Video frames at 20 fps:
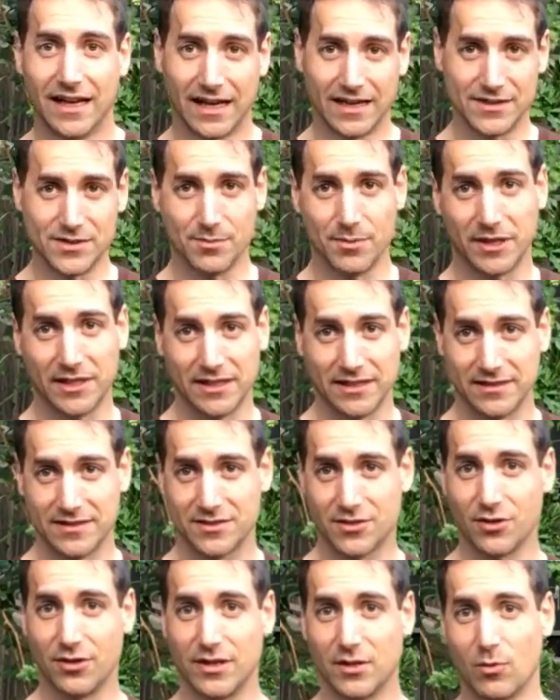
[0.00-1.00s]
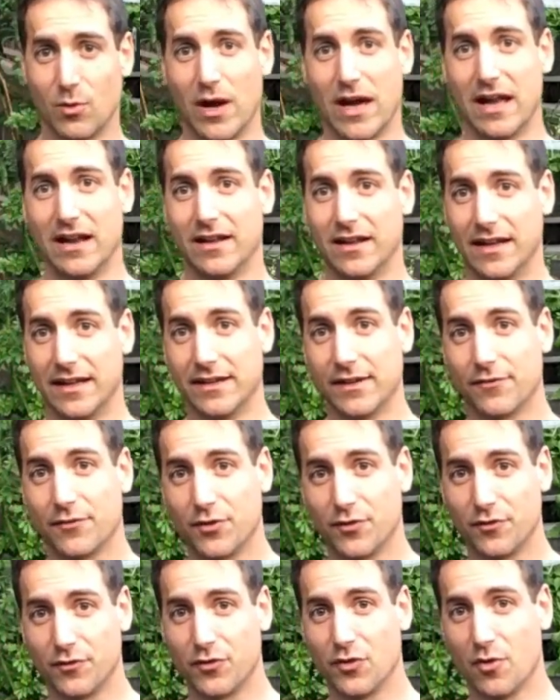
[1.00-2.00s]
At the beginning it's going well and
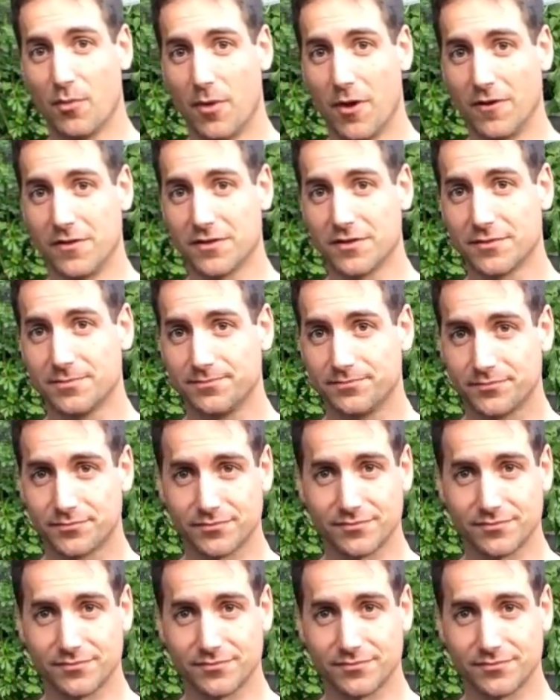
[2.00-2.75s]
after a few months,